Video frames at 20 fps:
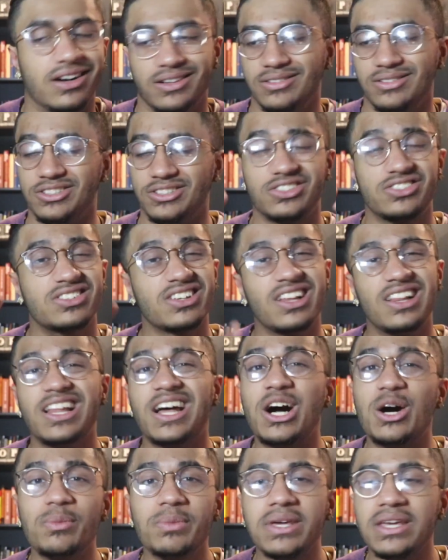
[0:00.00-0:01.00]
just allow
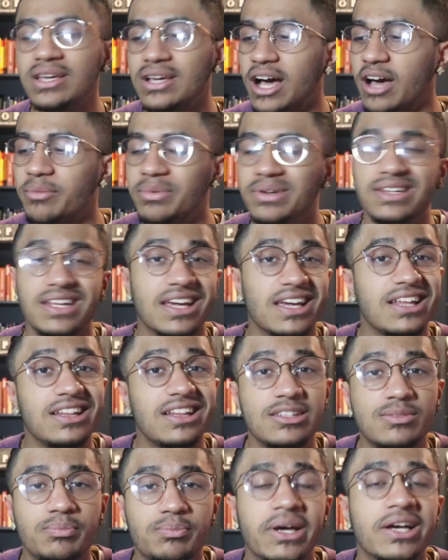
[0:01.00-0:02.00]
me. I've been taking these
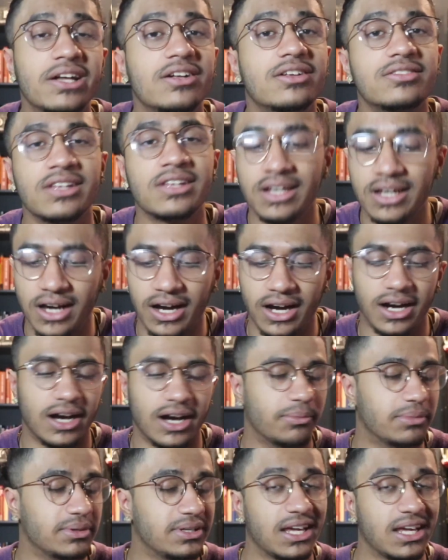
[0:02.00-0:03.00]
pills, I've
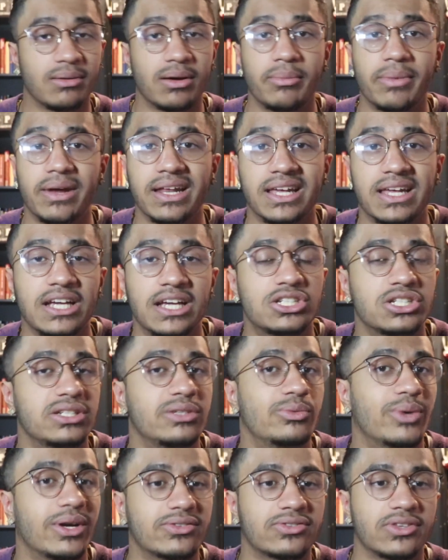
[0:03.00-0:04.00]
been taking my medication,
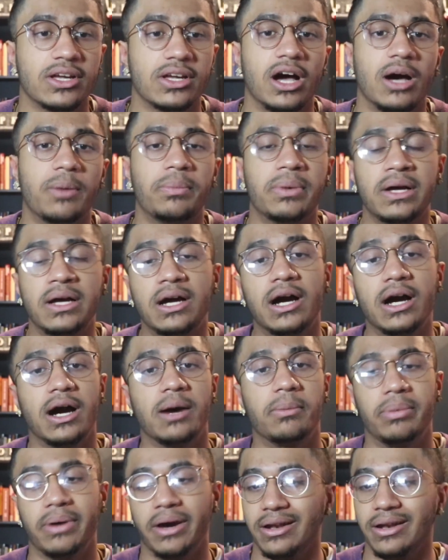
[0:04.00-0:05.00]
resting up,
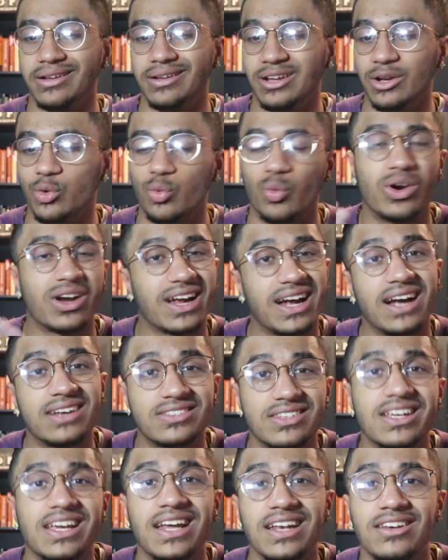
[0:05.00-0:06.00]
but you know, work has to
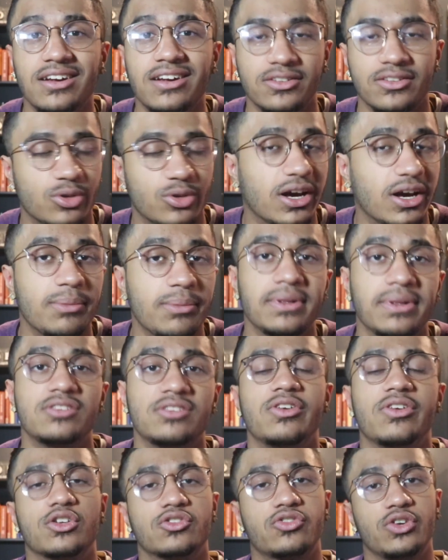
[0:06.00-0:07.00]
get done, so I gotta make these
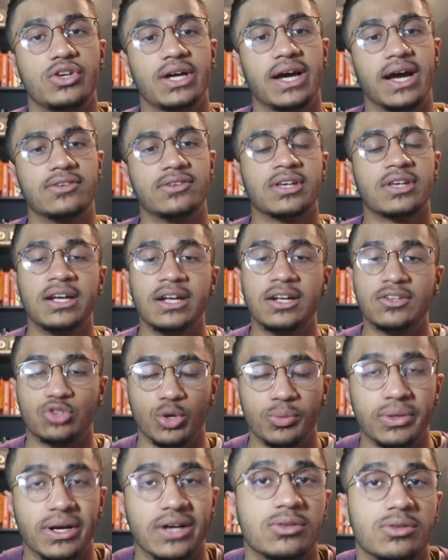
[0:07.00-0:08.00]
videos for you guys. So hope you
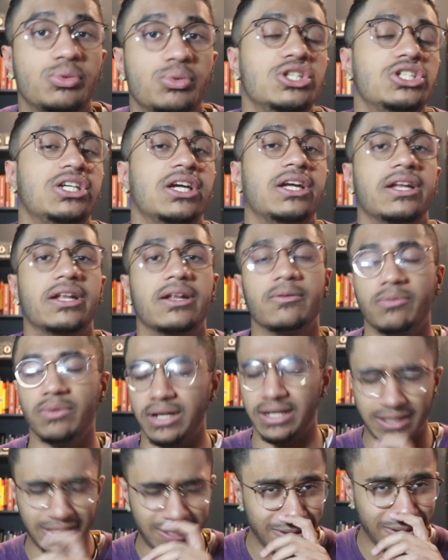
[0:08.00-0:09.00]
guys appreciate it
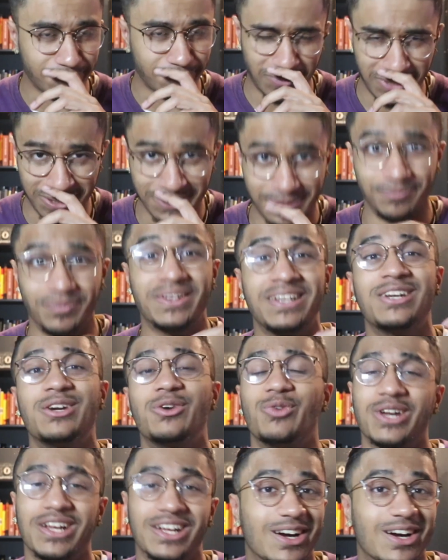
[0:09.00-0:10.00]

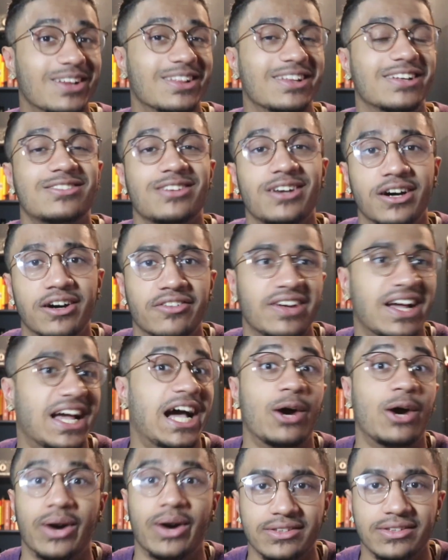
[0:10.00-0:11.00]
regardless of how
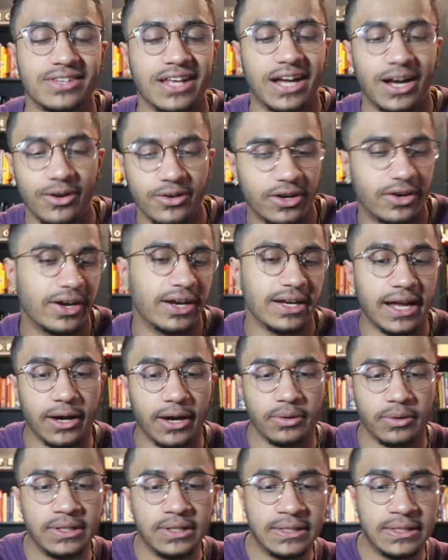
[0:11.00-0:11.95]
I sound. All right, now